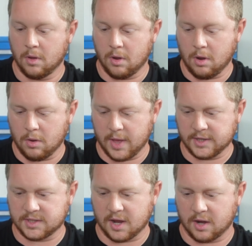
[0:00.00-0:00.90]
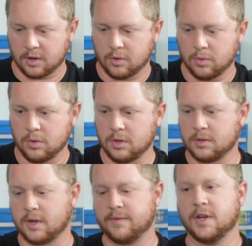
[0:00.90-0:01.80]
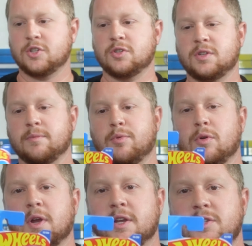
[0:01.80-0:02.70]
Oh, that's kind of cool. Kind of an interesting pull. Got